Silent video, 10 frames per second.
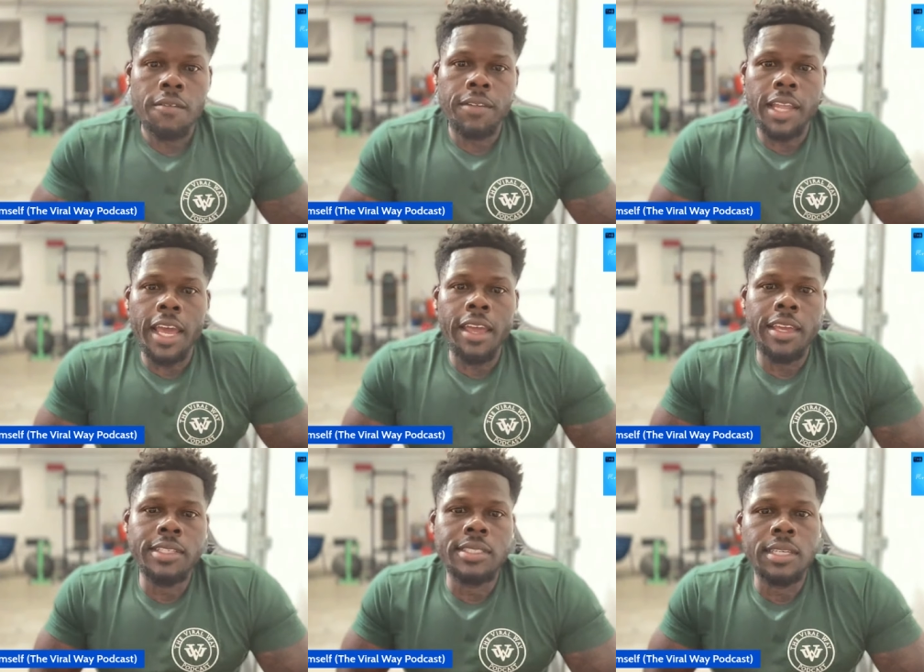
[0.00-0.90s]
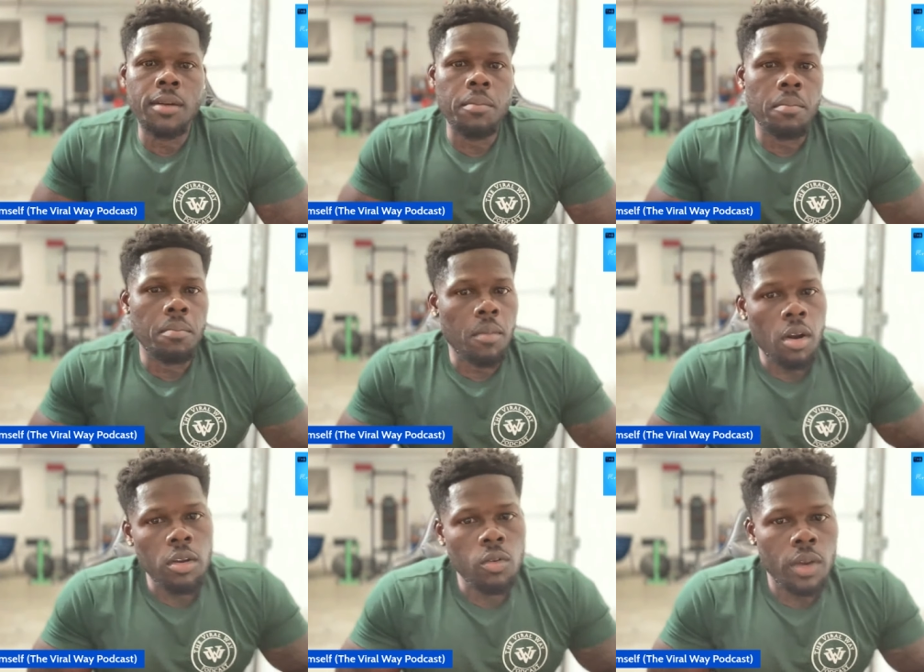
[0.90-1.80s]
Vlad hits up
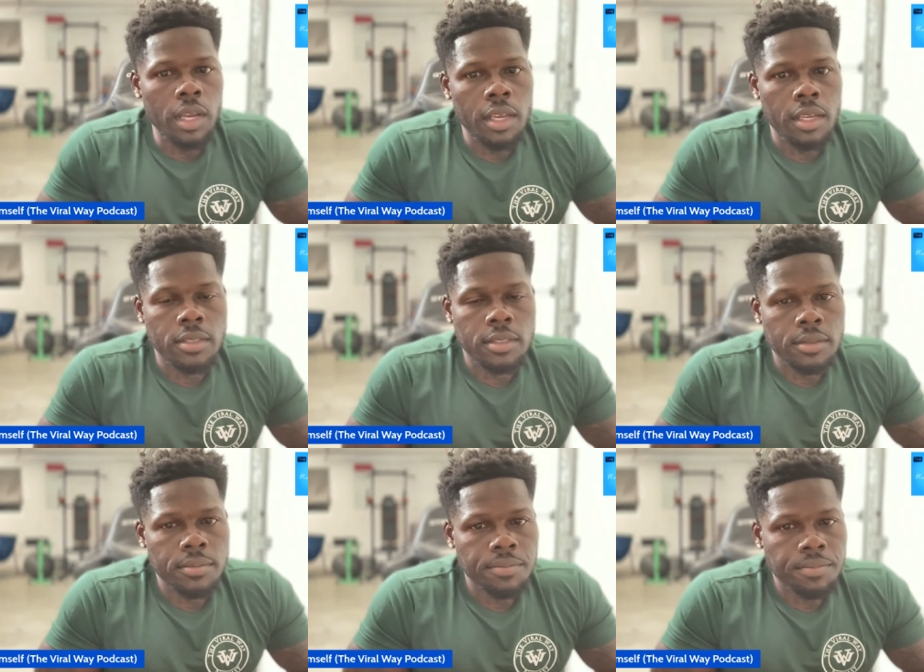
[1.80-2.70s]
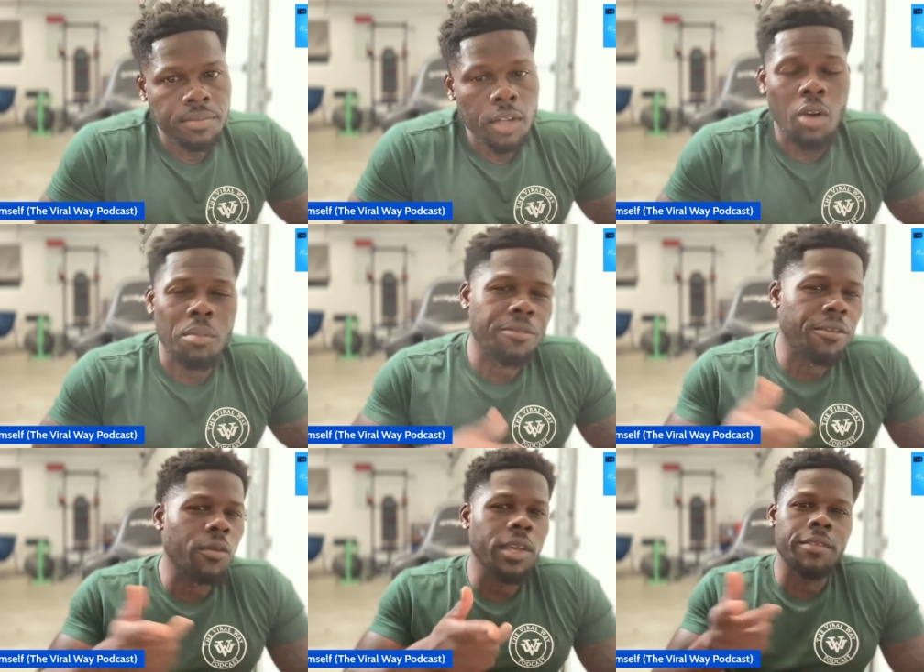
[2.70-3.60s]
Marlon Wayans. Oh,
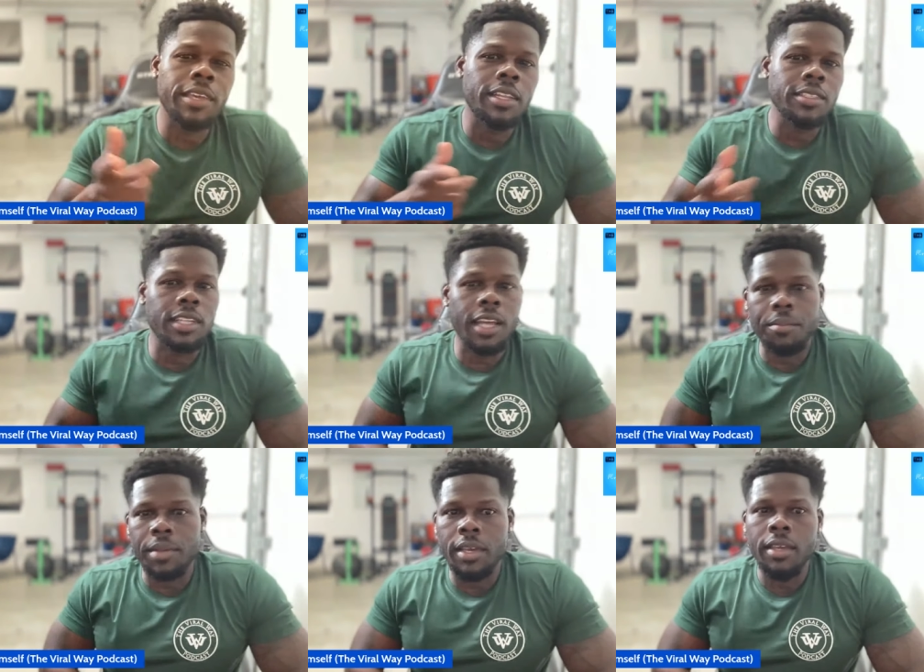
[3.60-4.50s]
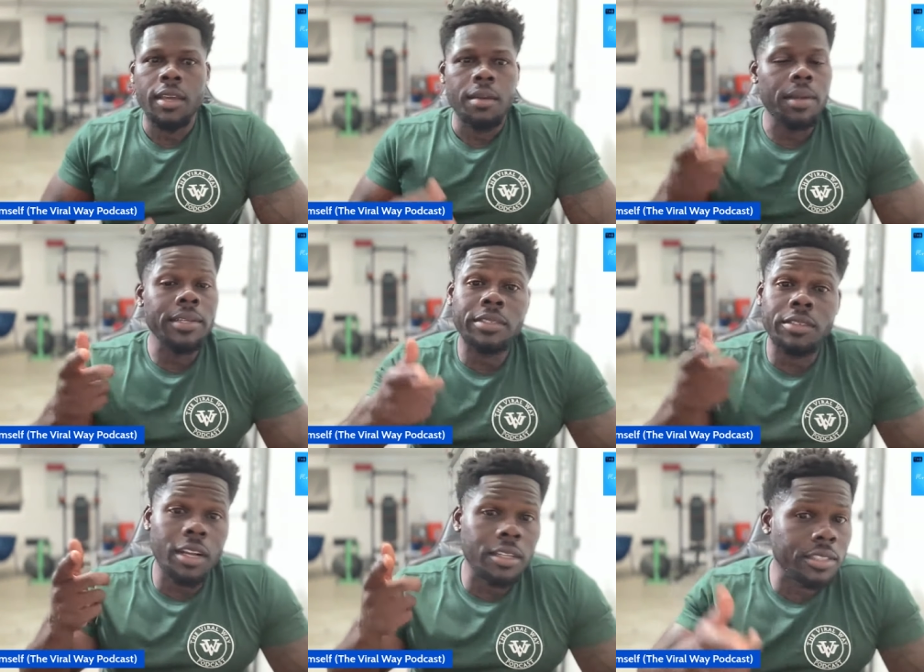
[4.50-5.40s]
before we even get into that, man, make
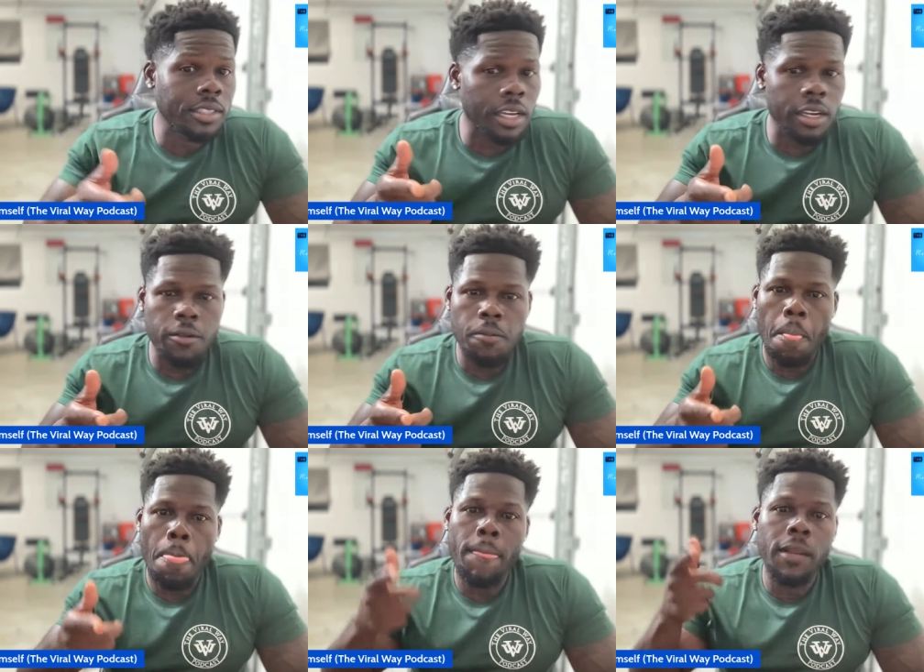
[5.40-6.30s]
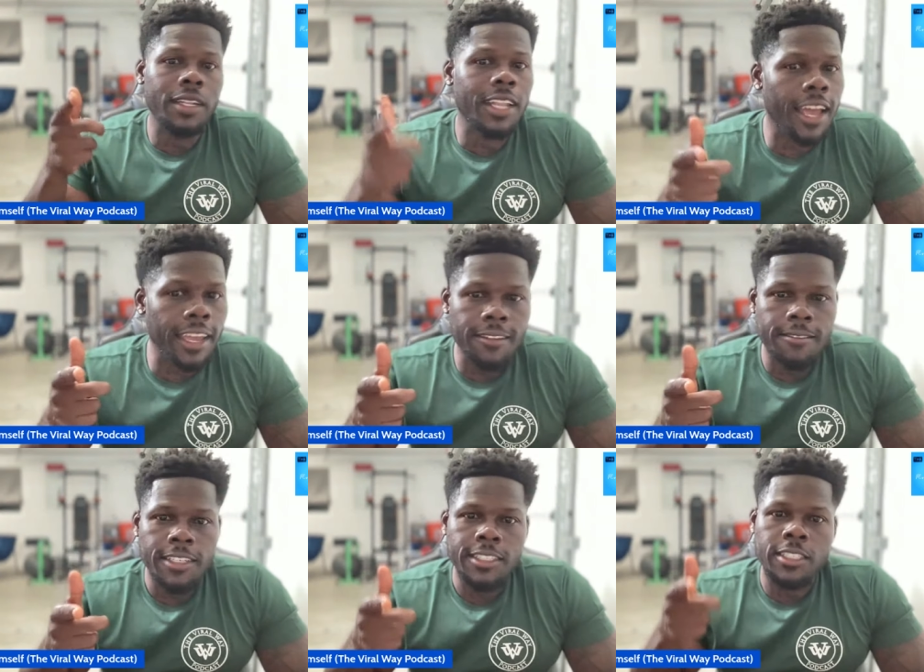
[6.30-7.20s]
sure y'all share, like,
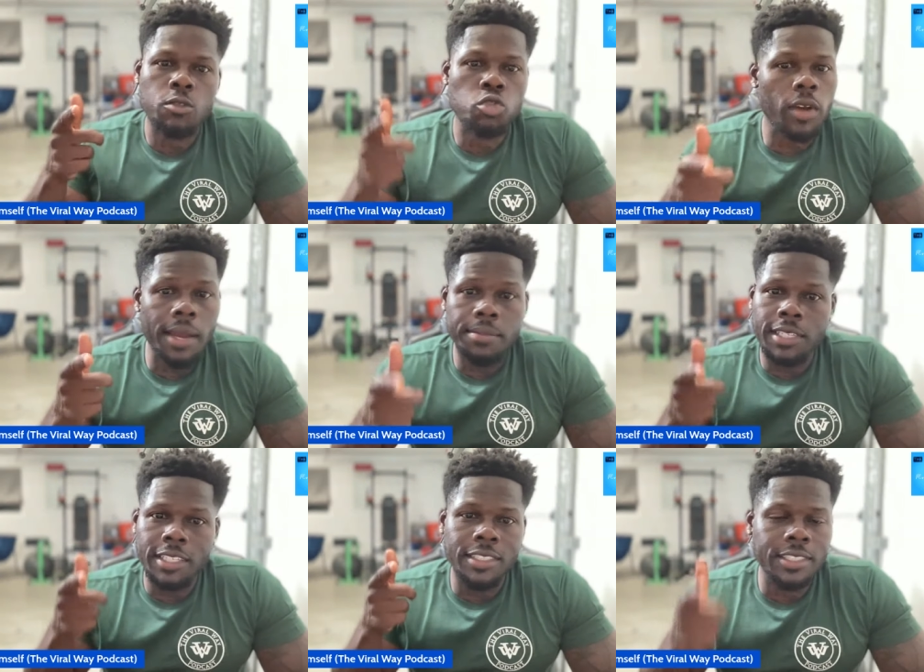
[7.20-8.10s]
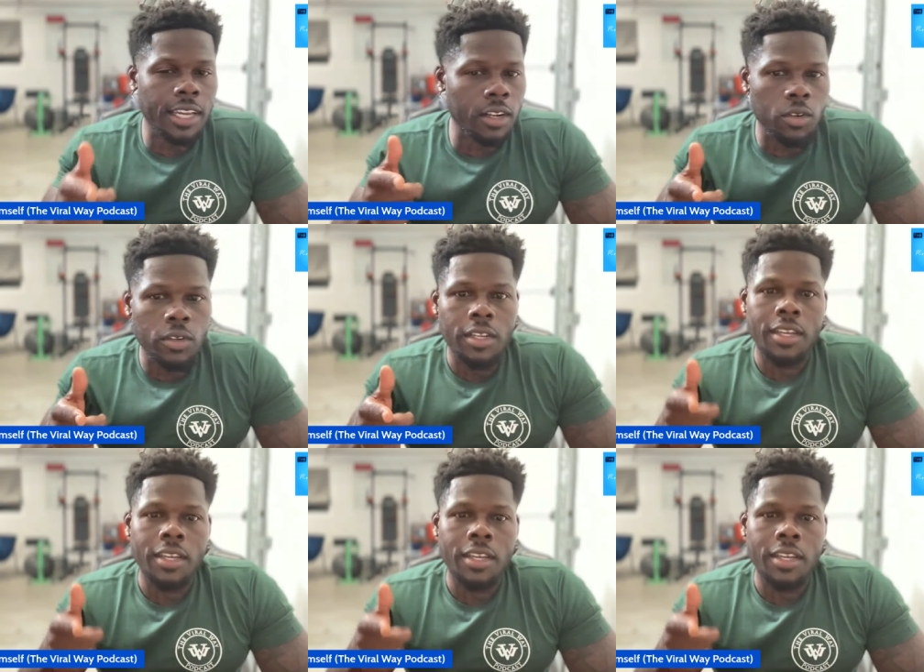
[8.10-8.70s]
subscribe to the channel.